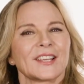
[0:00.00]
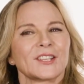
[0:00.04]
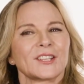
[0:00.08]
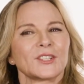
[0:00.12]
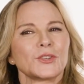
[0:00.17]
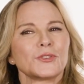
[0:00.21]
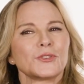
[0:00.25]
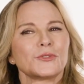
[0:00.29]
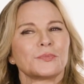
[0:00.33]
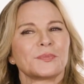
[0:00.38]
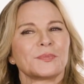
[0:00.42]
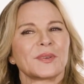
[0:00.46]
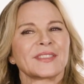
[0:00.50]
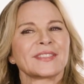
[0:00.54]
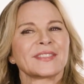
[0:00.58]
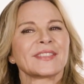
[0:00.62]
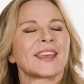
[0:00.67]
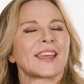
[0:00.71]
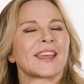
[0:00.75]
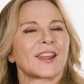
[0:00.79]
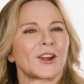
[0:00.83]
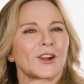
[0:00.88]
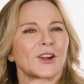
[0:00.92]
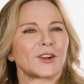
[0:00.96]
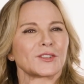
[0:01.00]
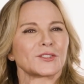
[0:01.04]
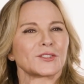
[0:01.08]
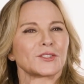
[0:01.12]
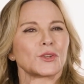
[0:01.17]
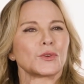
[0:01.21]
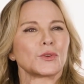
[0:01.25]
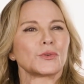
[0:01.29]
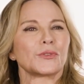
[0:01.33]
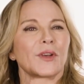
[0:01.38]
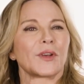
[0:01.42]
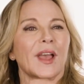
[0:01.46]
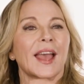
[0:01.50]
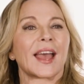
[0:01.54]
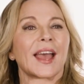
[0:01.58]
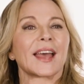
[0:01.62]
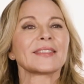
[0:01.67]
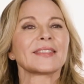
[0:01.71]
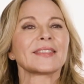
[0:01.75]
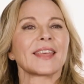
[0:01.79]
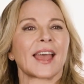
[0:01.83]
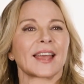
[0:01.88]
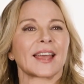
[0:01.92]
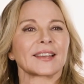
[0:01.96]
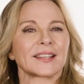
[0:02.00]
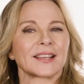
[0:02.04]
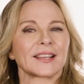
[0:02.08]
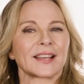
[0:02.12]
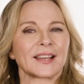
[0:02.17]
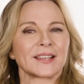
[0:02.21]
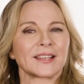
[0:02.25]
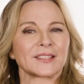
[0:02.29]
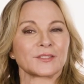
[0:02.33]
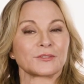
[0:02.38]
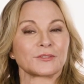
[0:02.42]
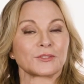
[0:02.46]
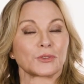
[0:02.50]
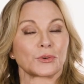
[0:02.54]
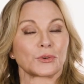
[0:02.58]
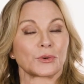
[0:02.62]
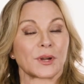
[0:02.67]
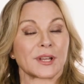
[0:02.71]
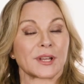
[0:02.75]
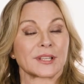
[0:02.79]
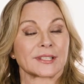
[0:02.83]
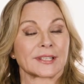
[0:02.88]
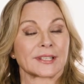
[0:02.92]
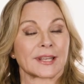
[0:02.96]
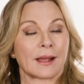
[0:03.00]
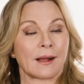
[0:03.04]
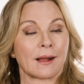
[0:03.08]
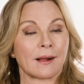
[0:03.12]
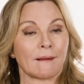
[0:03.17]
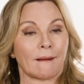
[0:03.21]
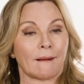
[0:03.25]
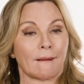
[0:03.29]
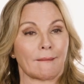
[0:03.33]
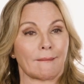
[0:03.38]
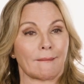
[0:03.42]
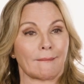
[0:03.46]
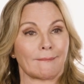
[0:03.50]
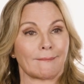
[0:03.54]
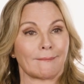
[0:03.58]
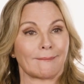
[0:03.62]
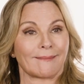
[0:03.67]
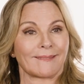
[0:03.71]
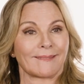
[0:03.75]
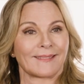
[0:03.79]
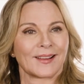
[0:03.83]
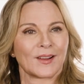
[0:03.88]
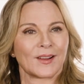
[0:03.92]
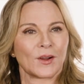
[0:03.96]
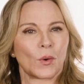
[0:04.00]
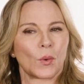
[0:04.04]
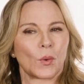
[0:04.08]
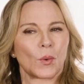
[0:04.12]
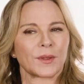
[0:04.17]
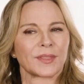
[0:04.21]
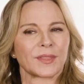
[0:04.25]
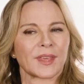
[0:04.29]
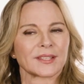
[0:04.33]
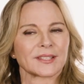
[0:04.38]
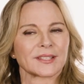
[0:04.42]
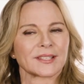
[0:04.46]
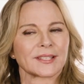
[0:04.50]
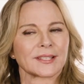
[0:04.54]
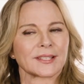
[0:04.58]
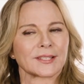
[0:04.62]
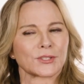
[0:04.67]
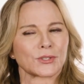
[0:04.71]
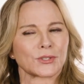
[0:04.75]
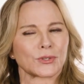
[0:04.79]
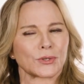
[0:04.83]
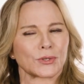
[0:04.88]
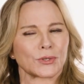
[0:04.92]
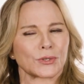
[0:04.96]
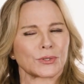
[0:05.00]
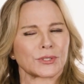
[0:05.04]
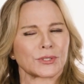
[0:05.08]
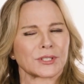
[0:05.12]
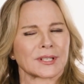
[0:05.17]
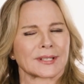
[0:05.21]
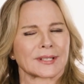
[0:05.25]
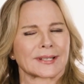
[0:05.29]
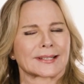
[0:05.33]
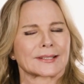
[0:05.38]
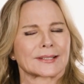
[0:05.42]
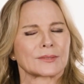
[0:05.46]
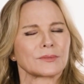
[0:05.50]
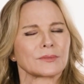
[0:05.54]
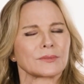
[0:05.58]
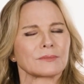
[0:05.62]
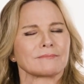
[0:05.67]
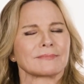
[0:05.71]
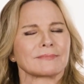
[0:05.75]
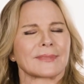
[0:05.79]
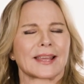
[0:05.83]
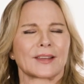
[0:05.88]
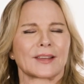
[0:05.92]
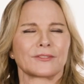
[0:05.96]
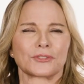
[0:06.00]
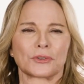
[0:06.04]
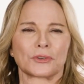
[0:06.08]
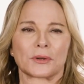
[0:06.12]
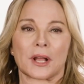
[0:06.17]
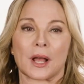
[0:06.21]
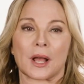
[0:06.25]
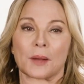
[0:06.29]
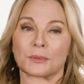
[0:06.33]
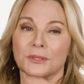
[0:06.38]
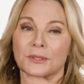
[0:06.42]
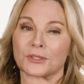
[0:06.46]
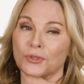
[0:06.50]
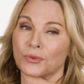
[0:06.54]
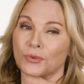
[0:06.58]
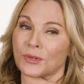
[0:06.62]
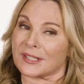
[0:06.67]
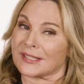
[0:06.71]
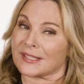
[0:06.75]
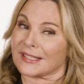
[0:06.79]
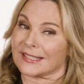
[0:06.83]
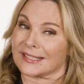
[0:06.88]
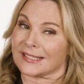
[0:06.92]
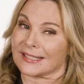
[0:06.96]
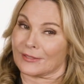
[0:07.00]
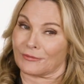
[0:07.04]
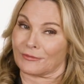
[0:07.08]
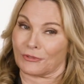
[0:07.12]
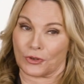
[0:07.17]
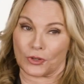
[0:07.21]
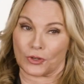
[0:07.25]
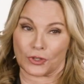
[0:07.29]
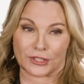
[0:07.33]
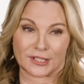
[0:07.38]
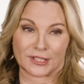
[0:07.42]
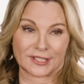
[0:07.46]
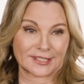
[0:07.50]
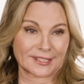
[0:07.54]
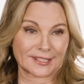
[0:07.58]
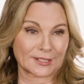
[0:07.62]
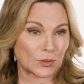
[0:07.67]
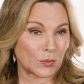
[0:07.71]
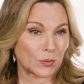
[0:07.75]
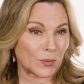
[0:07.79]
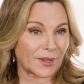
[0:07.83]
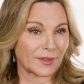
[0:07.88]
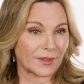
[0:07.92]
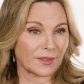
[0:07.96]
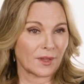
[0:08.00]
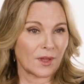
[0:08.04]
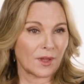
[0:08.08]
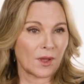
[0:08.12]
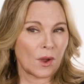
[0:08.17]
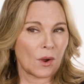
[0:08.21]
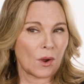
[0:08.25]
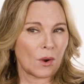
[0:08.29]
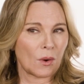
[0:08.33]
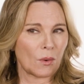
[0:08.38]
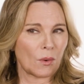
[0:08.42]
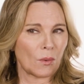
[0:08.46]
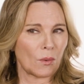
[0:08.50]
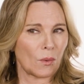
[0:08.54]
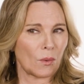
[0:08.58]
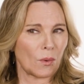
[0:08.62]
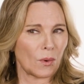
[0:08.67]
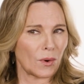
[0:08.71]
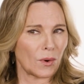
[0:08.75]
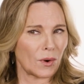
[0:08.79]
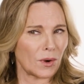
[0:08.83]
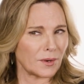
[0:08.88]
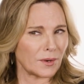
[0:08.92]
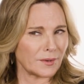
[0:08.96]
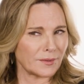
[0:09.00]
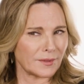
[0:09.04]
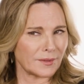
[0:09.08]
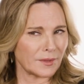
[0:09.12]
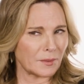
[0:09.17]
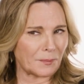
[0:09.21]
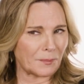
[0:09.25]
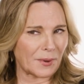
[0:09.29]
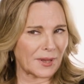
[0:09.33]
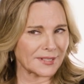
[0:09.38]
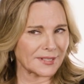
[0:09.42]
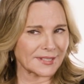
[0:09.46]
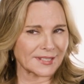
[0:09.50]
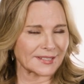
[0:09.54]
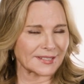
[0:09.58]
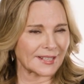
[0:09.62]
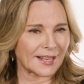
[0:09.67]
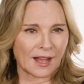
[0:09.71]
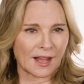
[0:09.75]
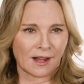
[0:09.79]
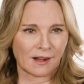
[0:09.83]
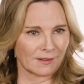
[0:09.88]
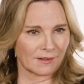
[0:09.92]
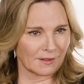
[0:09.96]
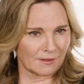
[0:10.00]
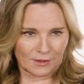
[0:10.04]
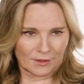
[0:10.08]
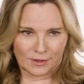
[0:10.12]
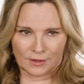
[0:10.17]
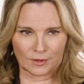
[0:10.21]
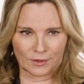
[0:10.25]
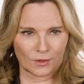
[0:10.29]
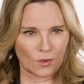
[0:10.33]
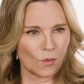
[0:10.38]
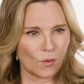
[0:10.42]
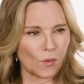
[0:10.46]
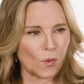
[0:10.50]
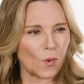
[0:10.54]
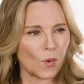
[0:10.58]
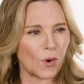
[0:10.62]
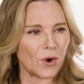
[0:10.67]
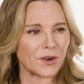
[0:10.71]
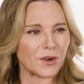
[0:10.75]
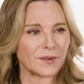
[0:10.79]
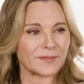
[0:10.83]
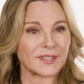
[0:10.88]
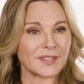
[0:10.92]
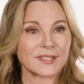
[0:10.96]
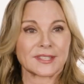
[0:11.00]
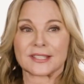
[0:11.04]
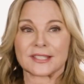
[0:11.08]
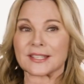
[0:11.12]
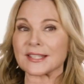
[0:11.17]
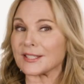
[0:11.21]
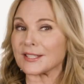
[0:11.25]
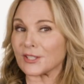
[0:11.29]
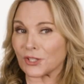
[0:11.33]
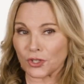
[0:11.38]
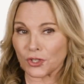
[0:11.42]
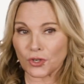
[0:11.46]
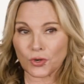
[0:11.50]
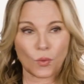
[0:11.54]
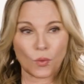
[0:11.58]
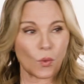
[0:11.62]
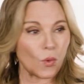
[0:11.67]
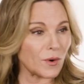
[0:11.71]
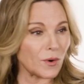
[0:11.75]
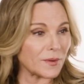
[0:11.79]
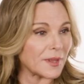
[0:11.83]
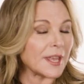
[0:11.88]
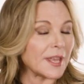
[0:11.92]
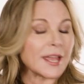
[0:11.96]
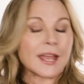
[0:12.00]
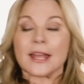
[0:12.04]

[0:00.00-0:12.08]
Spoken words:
You've been there, you've had that kind of crazy uncle or that sister who's like, after a couple of drinks, is difficult to deal with, or the puzzling uncle or the sister or